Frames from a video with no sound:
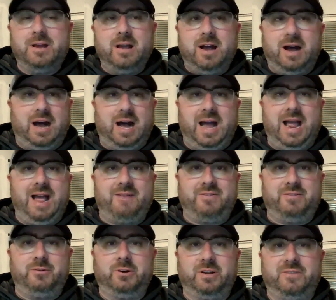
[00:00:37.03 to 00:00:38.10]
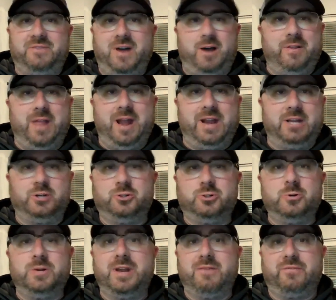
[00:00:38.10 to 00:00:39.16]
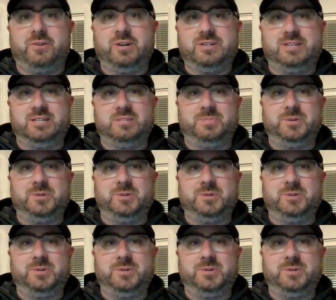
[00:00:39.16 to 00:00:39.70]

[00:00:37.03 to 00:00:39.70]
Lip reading: I haven't really found any true differences